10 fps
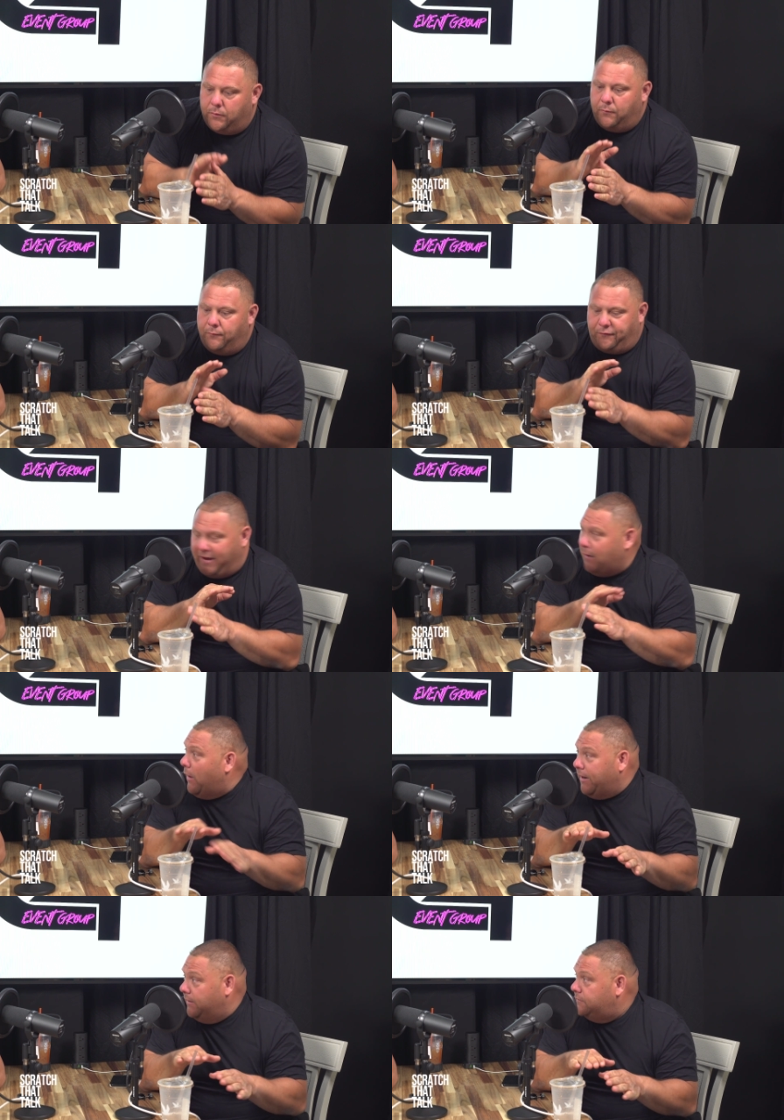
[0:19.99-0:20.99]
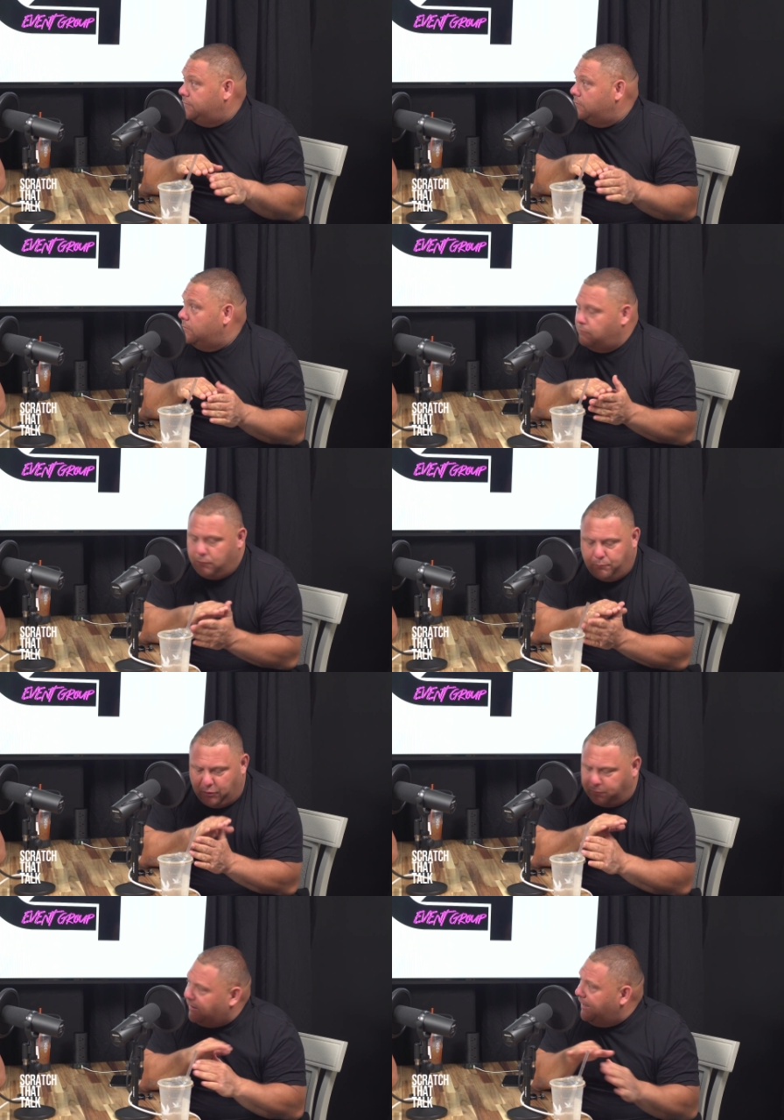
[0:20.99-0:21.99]
forget weddings. You're
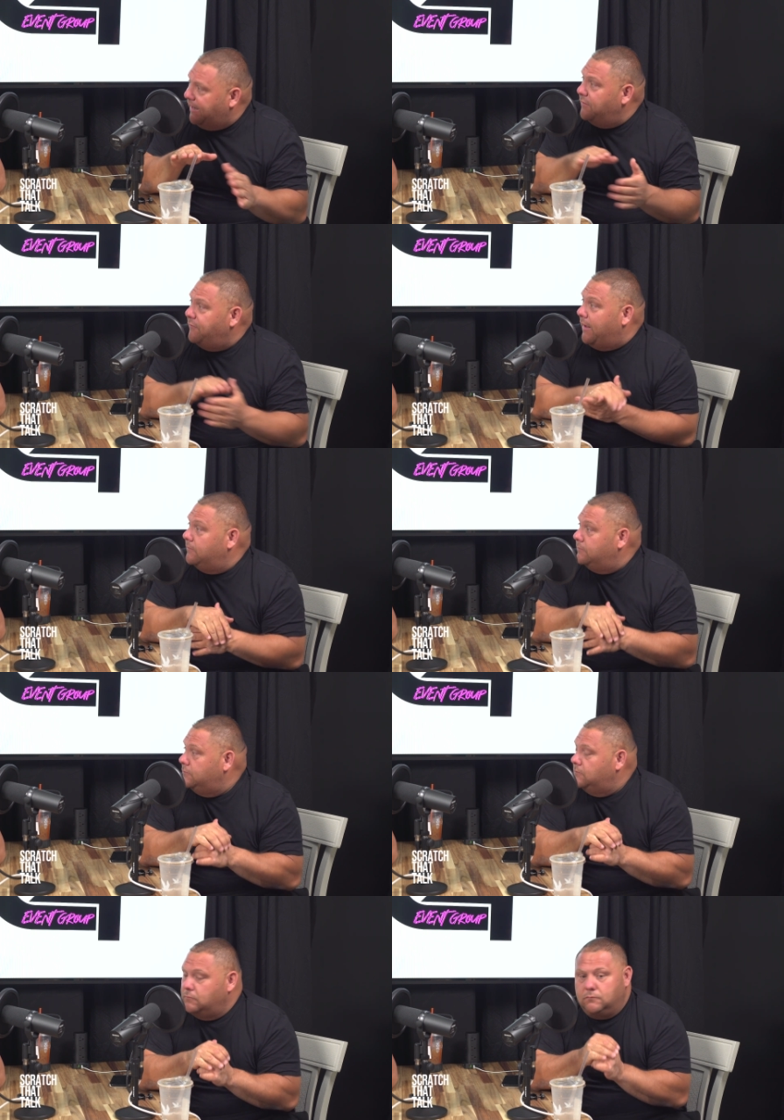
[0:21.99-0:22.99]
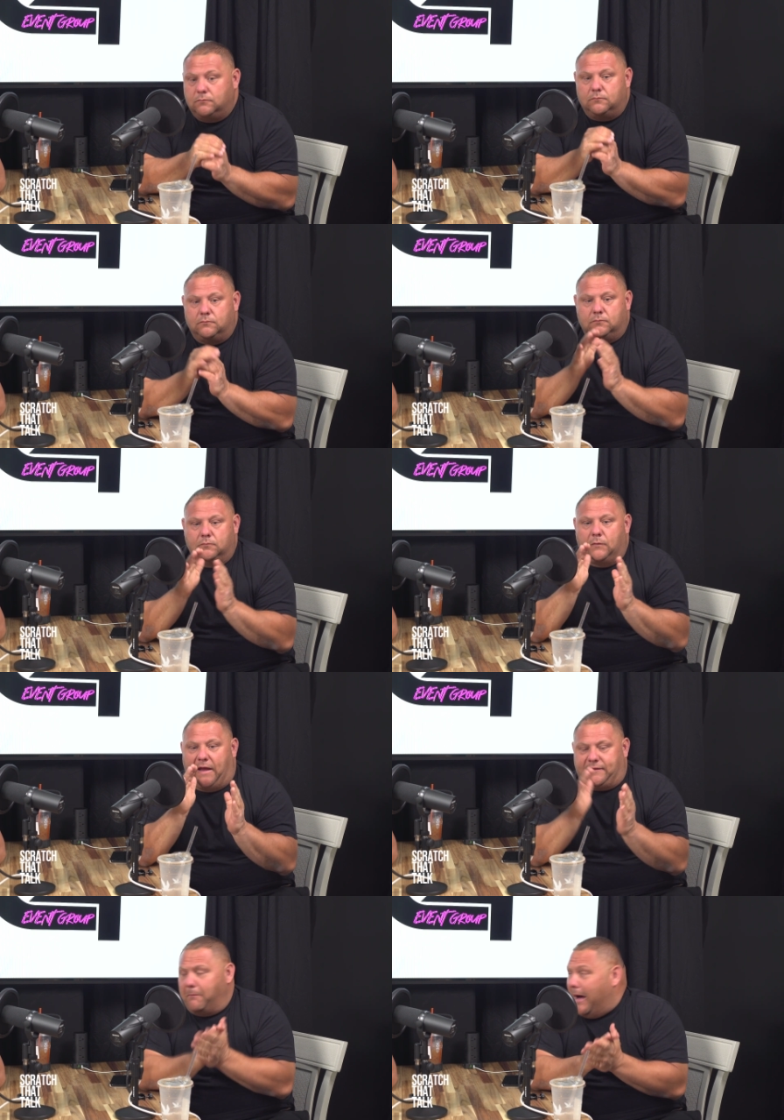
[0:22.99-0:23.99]
planning an event
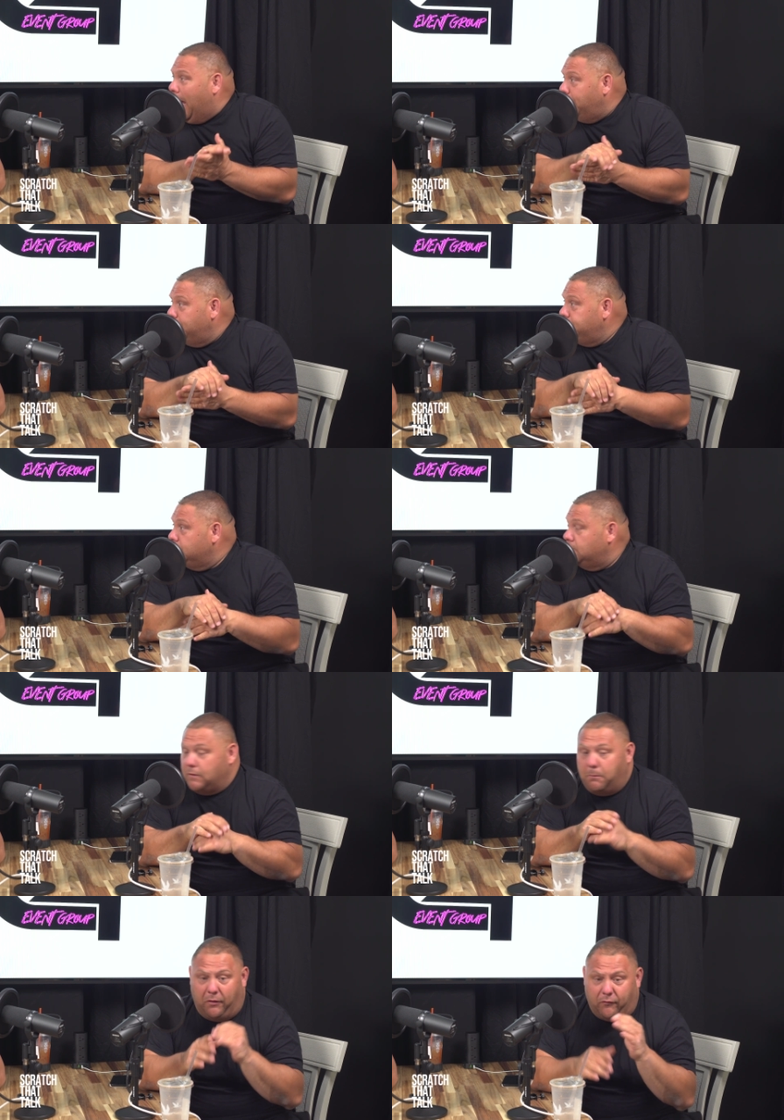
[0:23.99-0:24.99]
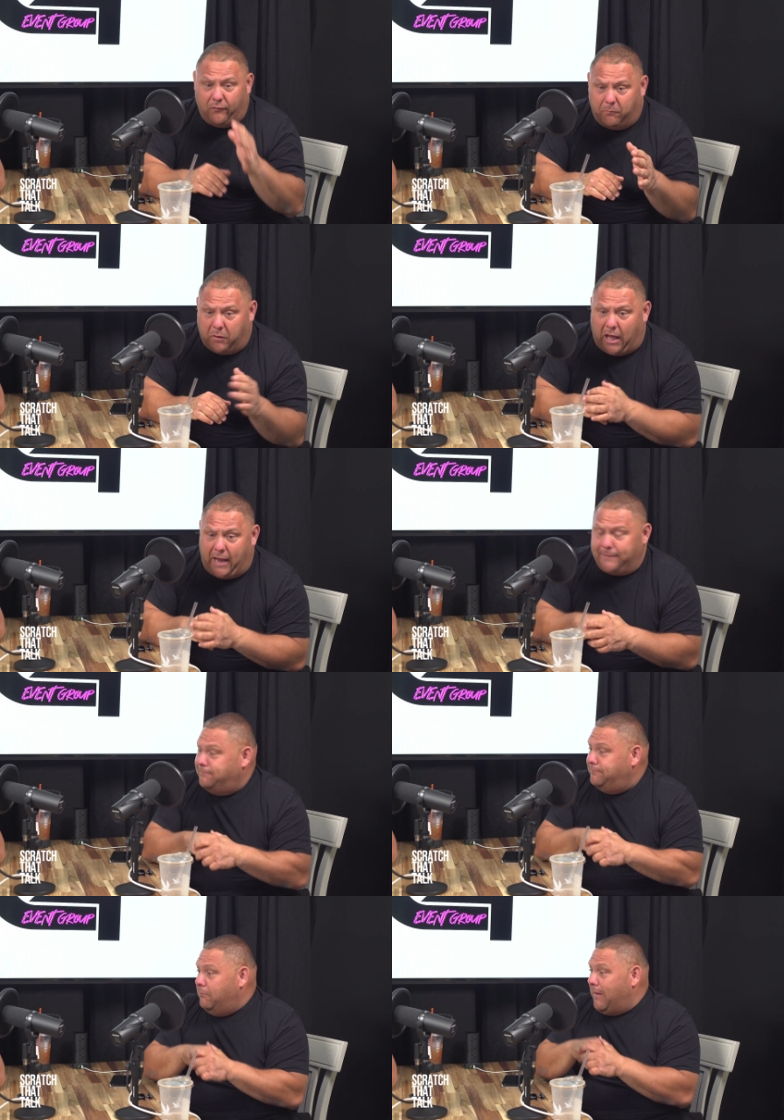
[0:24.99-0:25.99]
as a mom, mother of a bride,
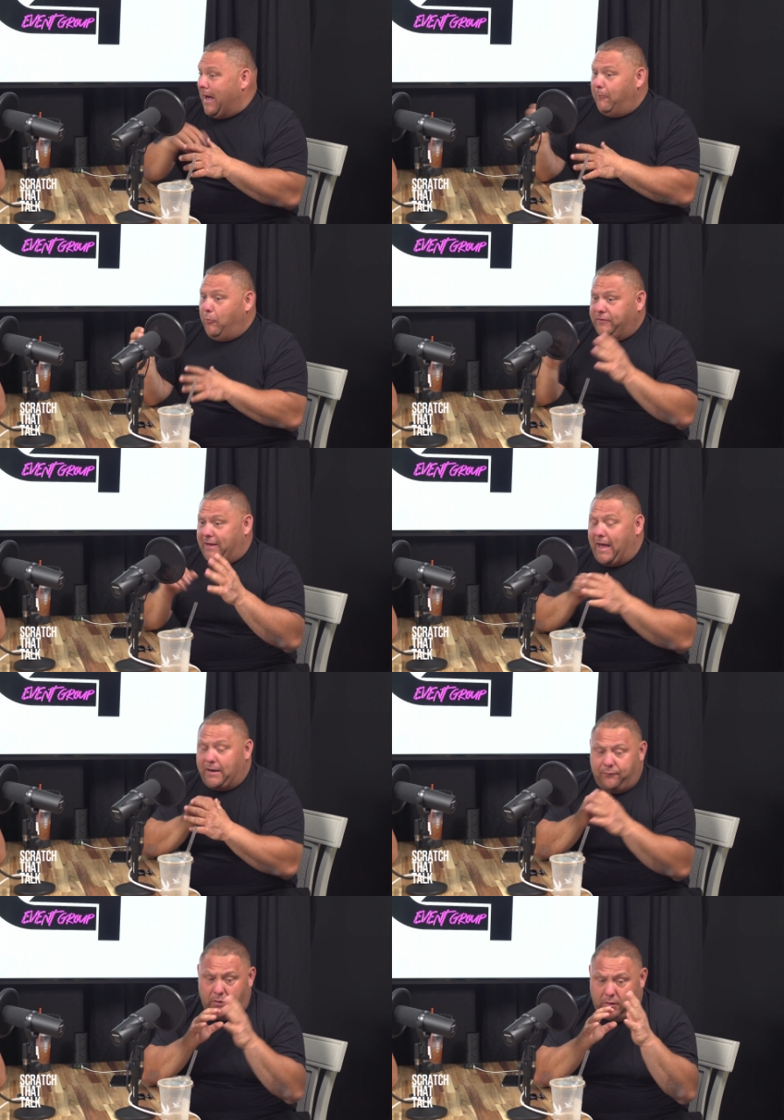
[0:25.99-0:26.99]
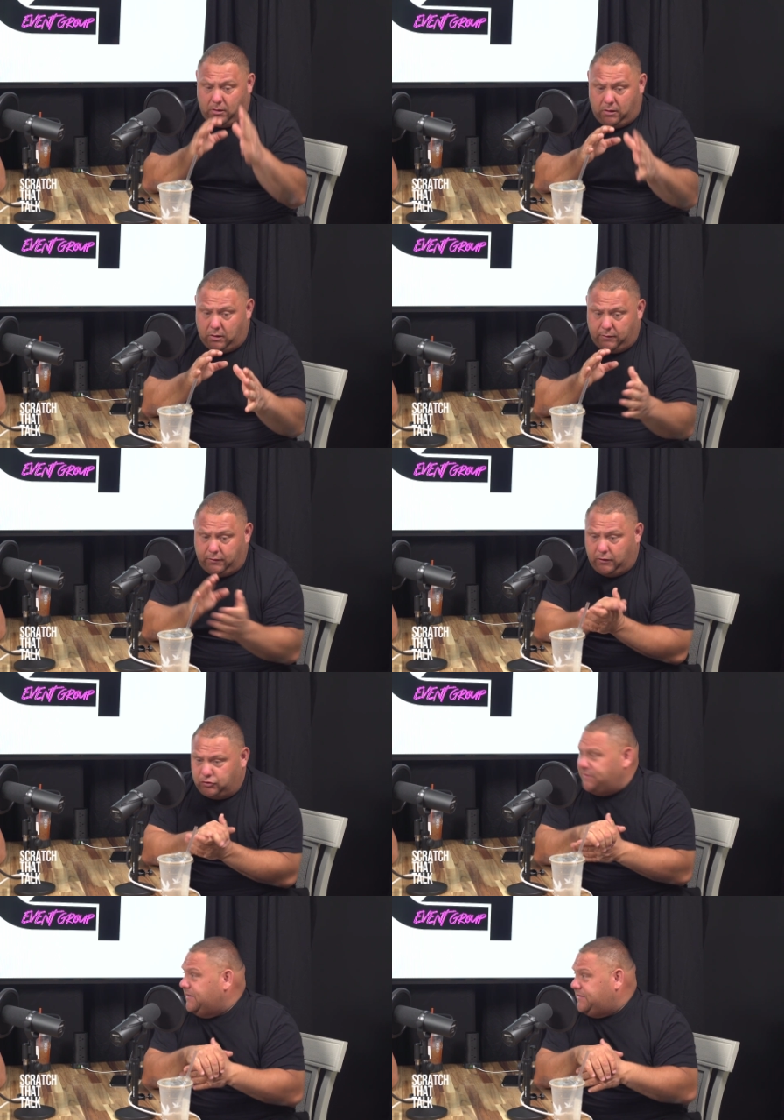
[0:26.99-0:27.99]
mom or dad of a
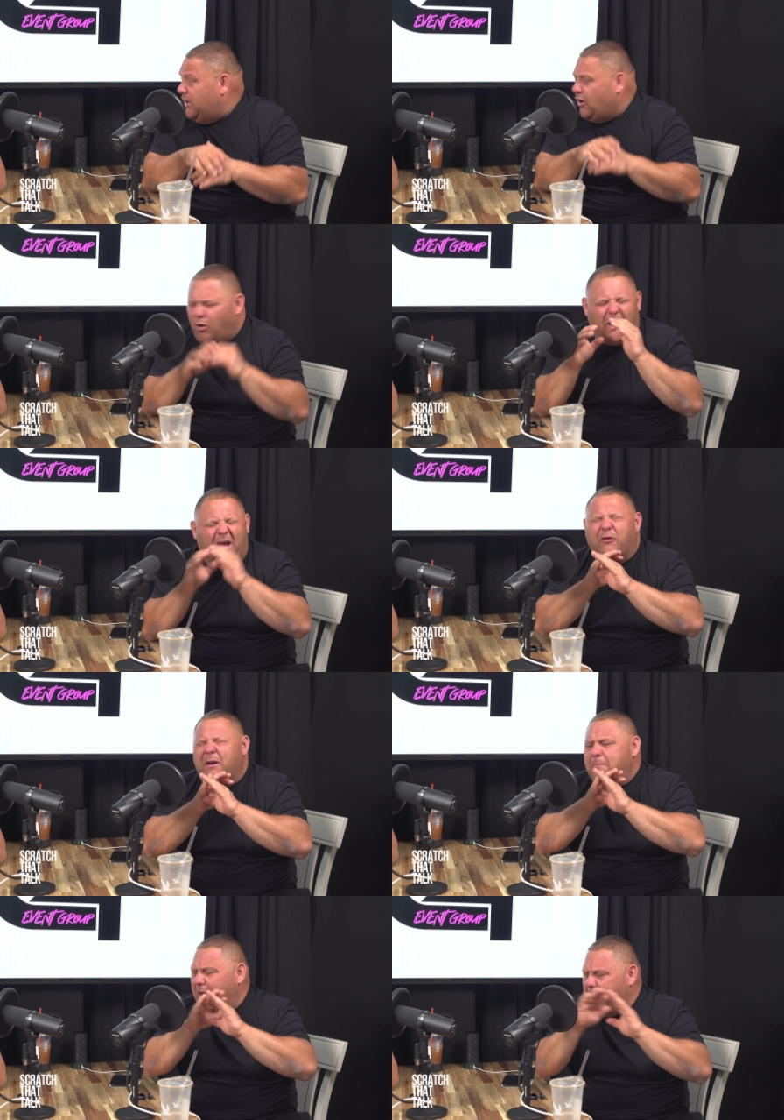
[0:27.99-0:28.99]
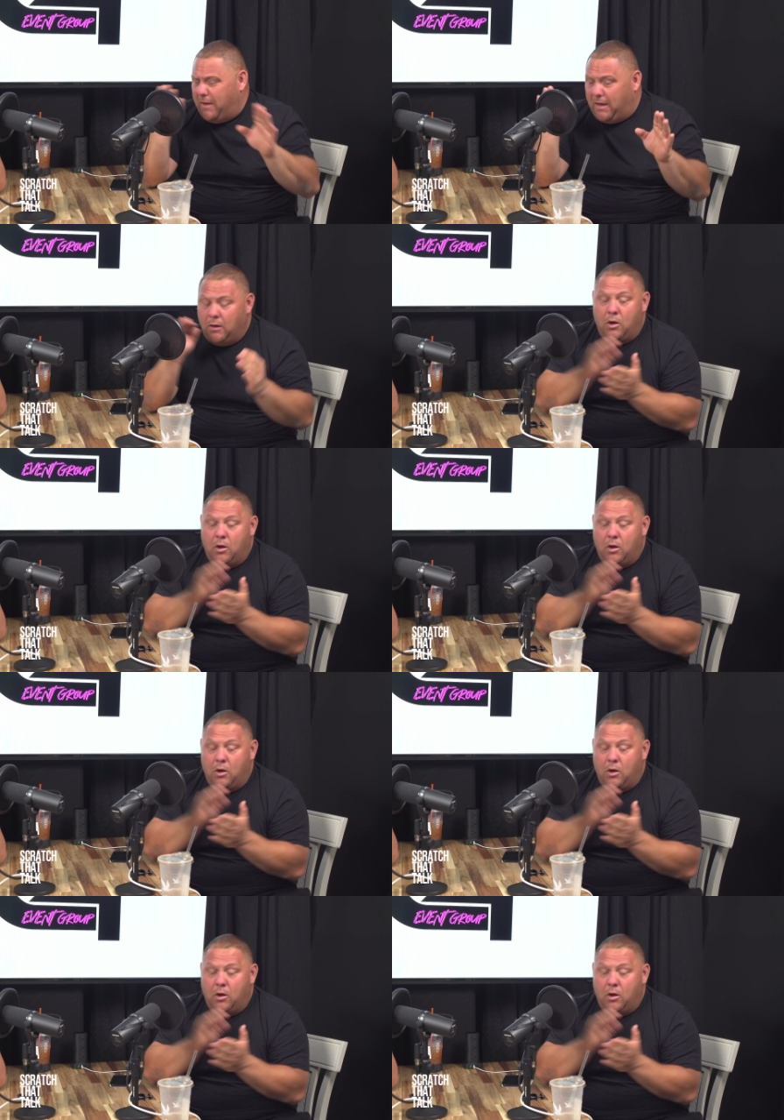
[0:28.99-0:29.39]
sweet 16 girl, whatever it may be.